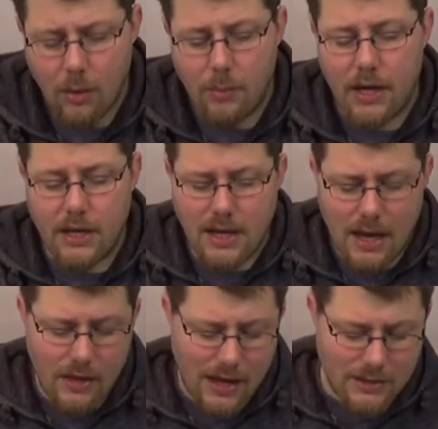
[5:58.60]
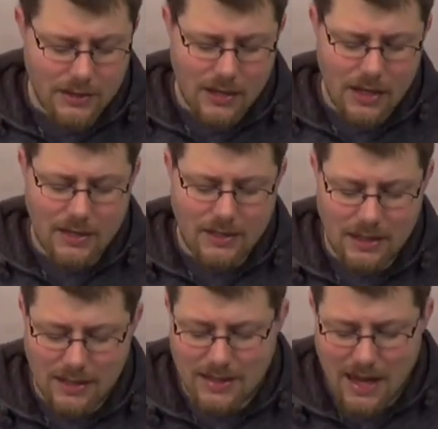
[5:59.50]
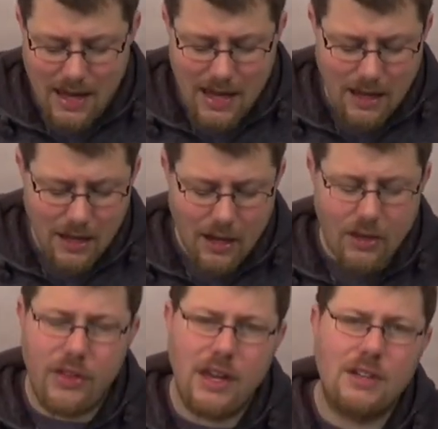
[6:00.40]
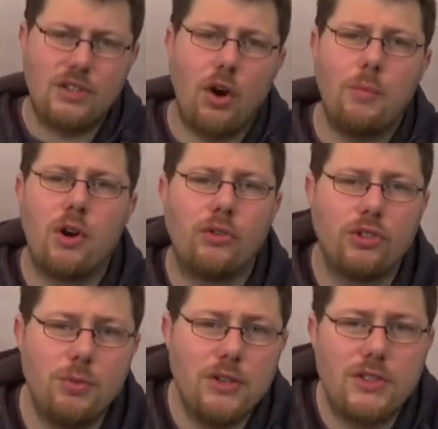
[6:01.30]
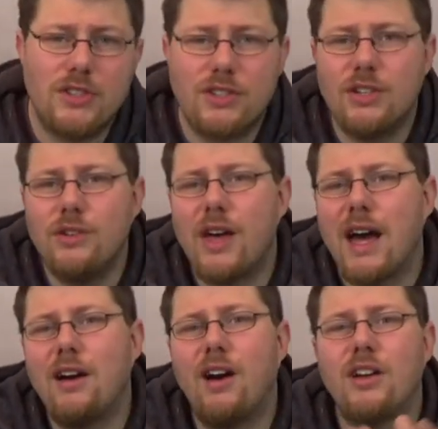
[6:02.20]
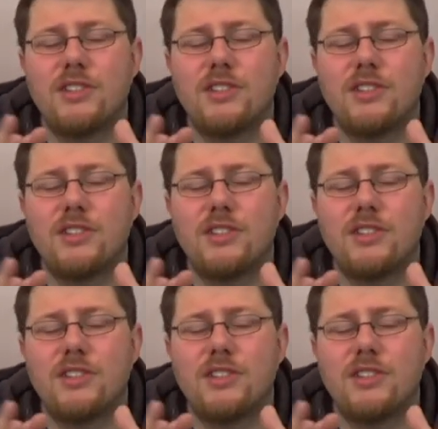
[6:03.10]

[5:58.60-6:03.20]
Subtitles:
But yeah, that 6K, the top contributors to that are